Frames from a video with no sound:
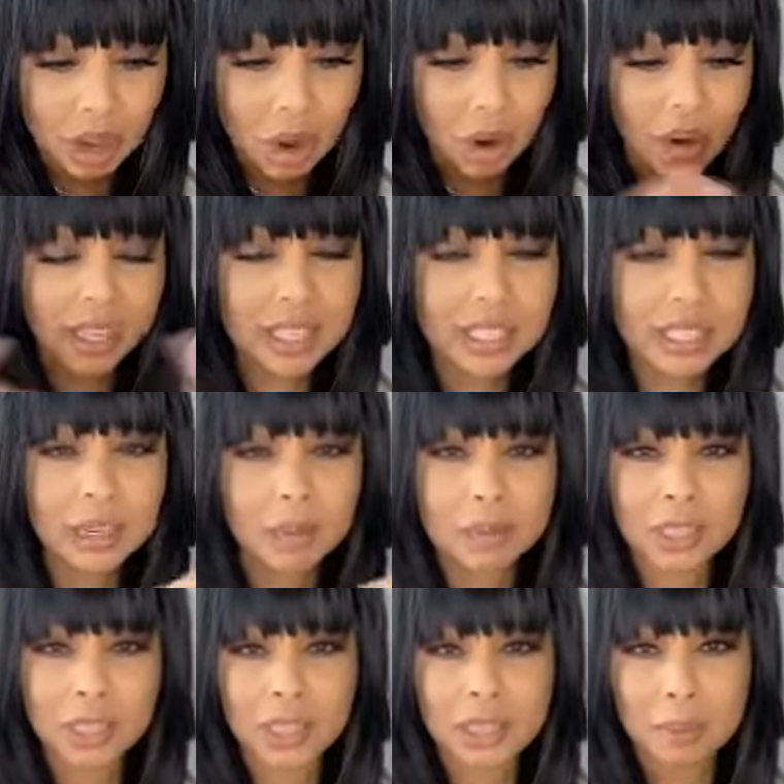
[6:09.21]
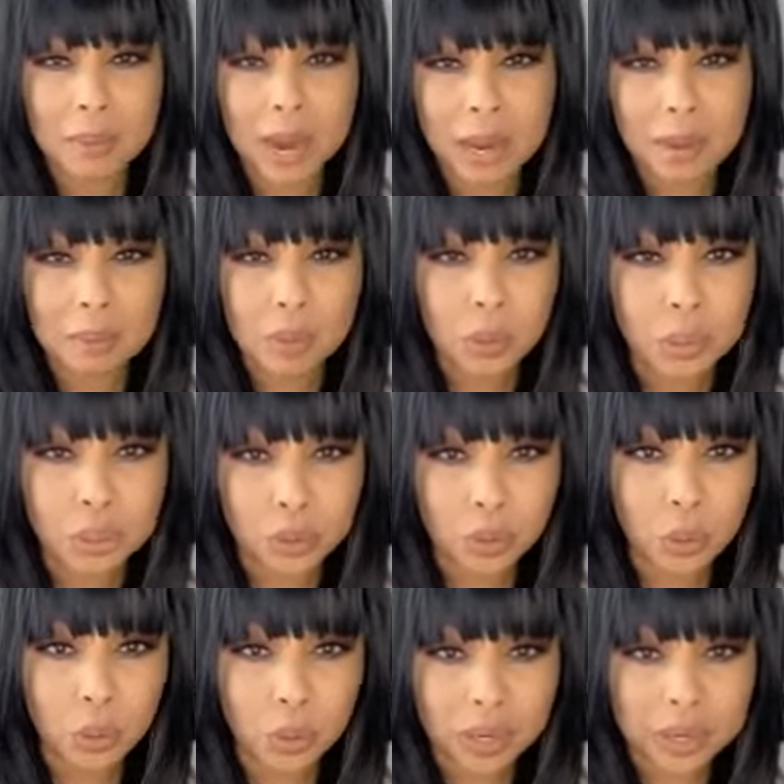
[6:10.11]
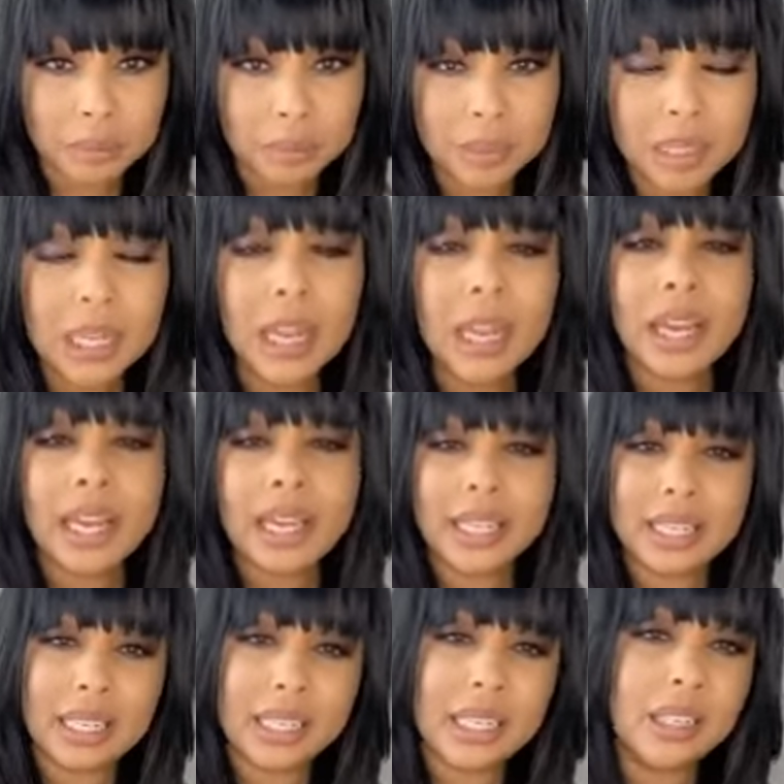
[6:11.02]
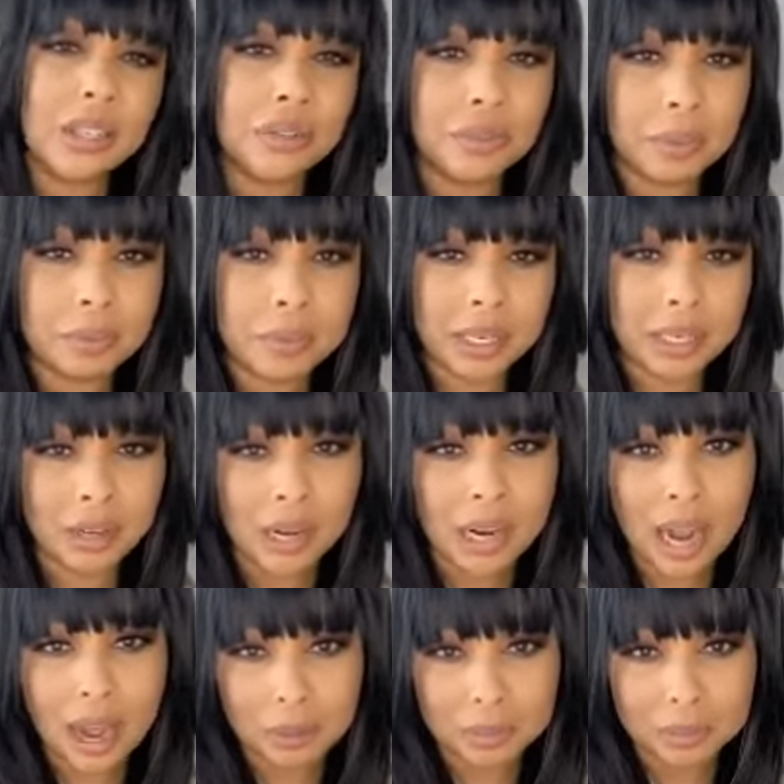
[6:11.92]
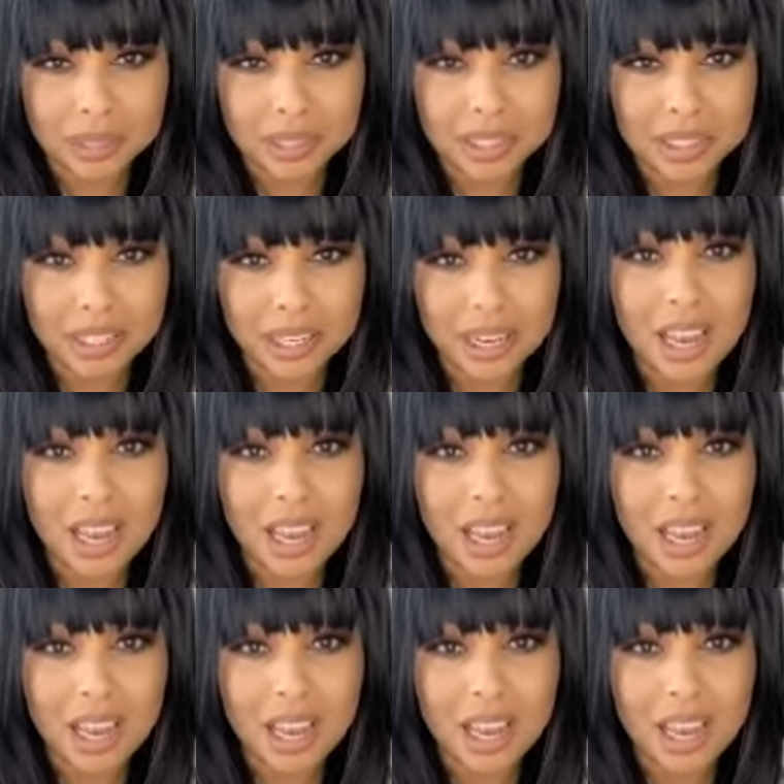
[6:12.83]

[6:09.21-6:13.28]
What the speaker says: aren't subject to my emotional whims is easy for me to accomplish.